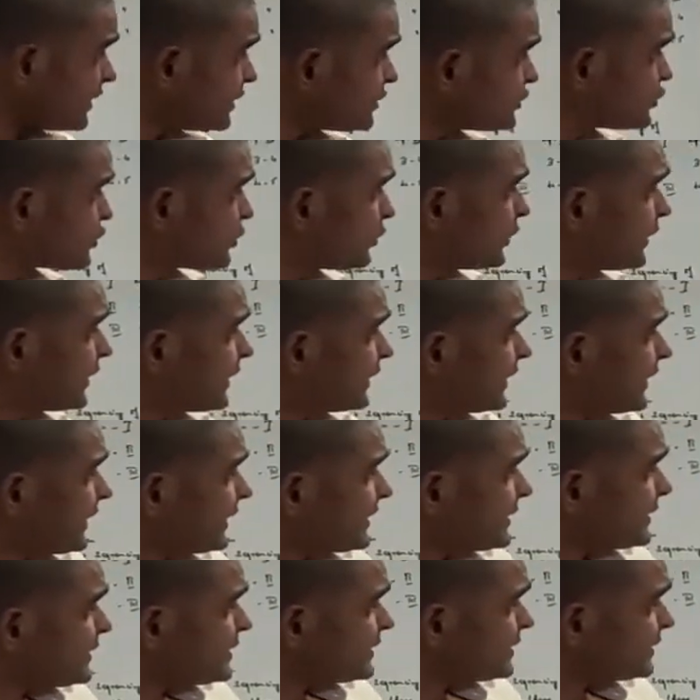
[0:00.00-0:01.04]
So
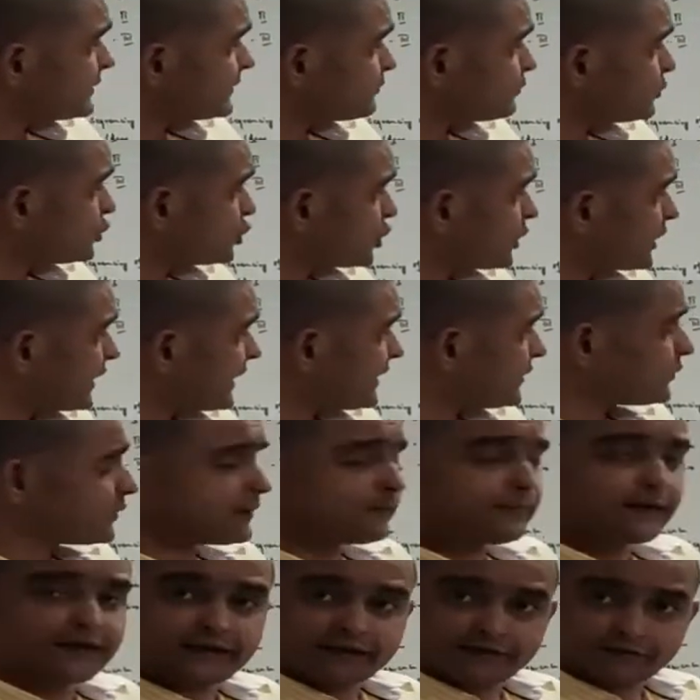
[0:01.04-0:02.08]
another booklet
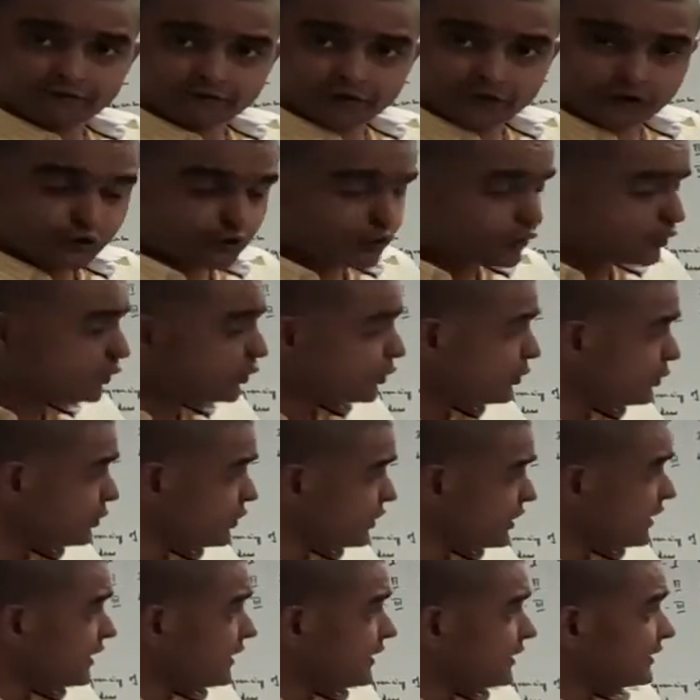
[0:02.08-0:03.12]
will be given to you
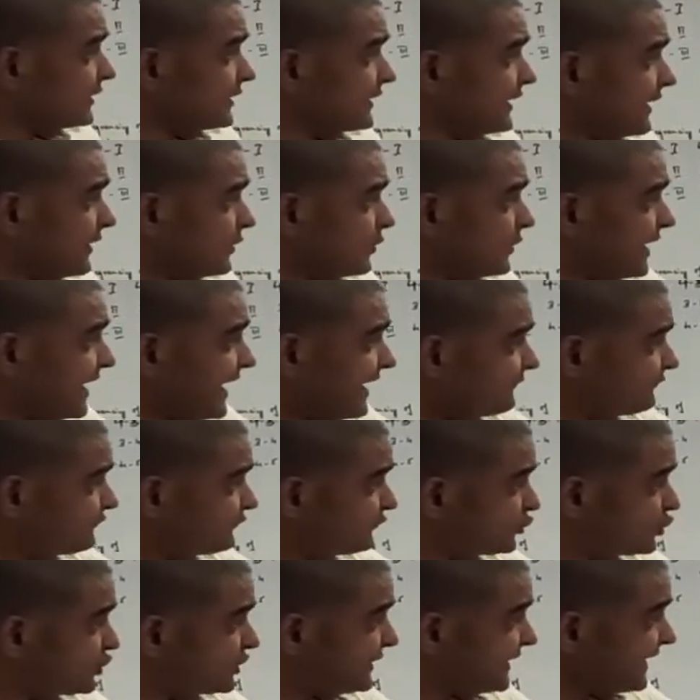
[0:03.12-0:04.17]
that will
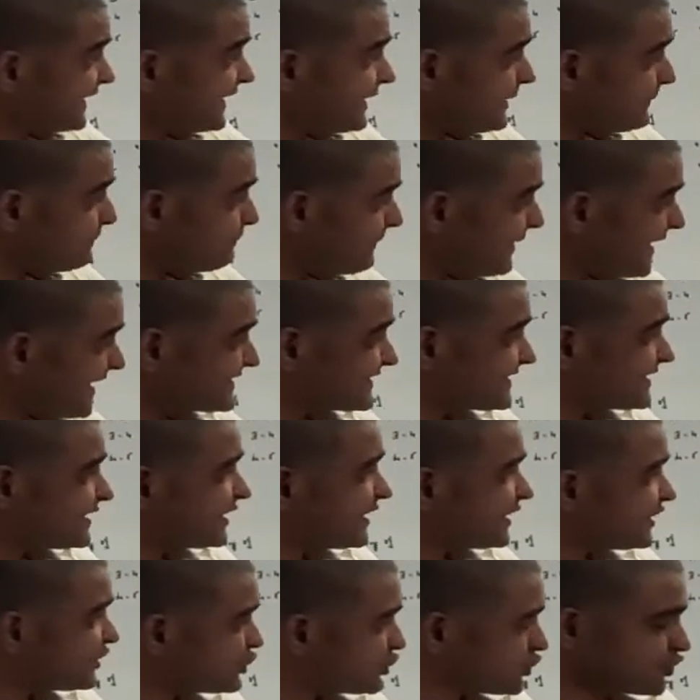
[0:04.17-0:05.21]
have 3
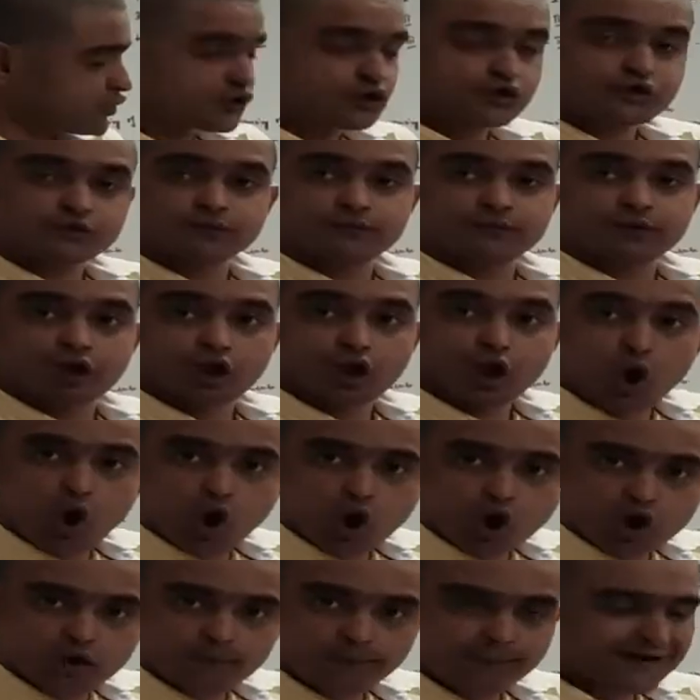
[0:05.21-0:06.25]
passages,
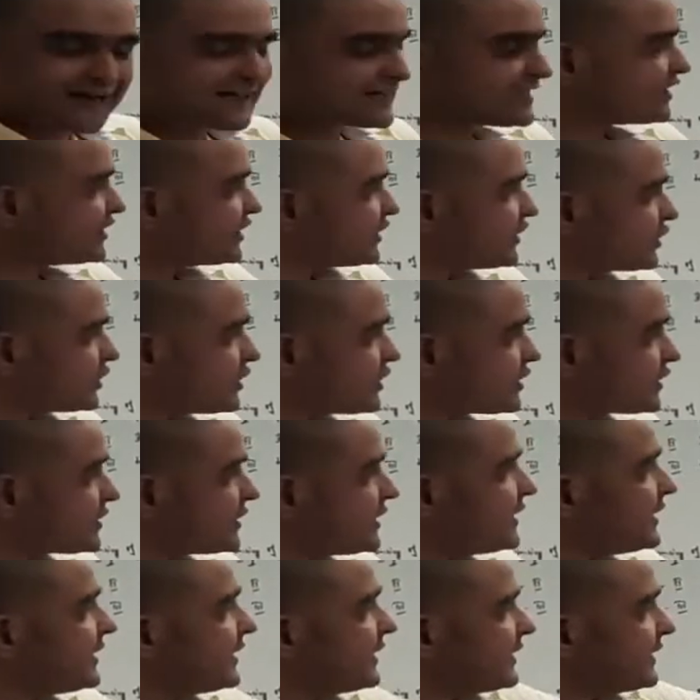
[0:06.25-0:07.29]
long
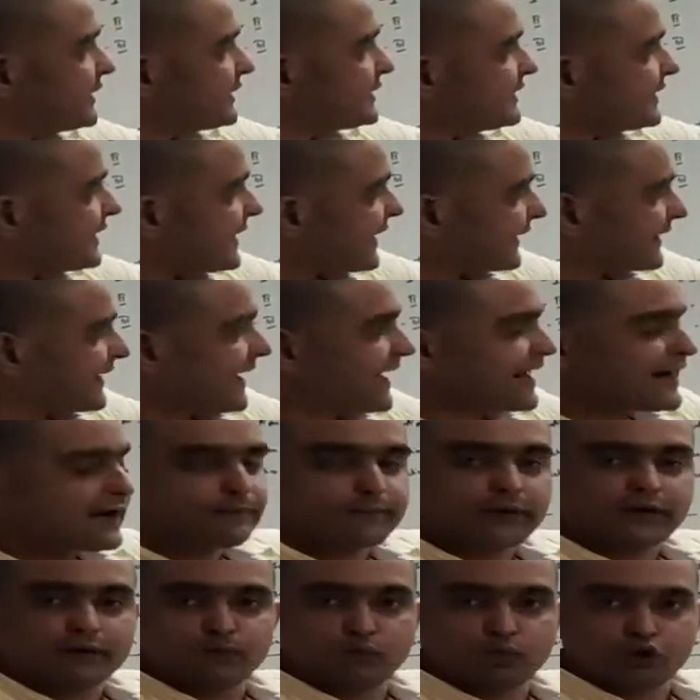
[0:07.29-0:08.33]
passages in the
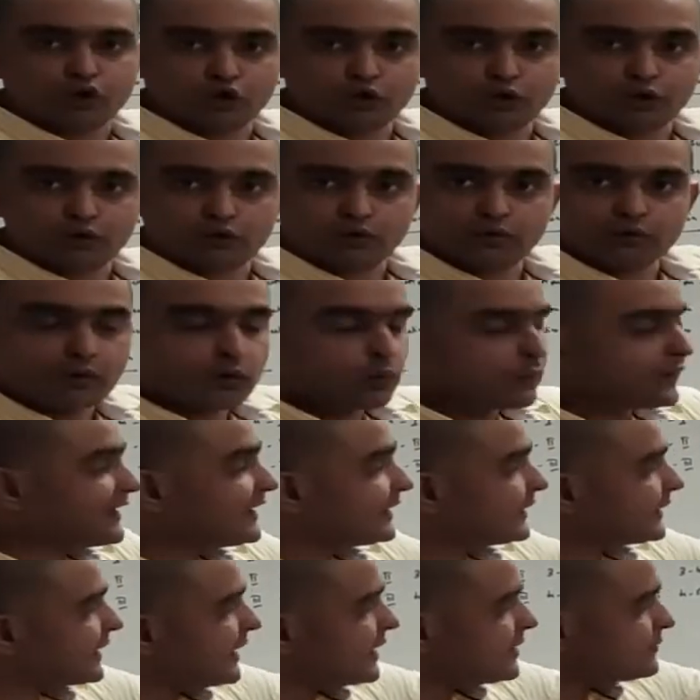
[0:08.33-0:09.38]
academic module. When
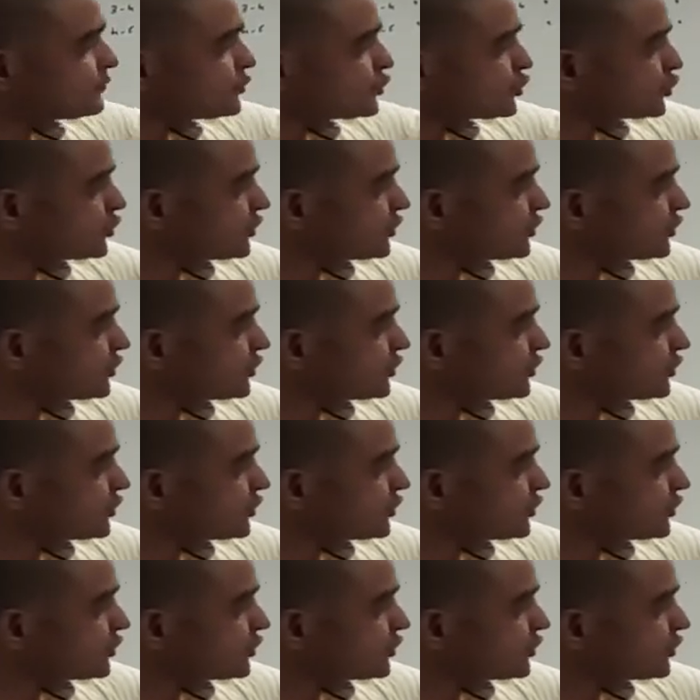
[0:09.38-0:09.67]
it comes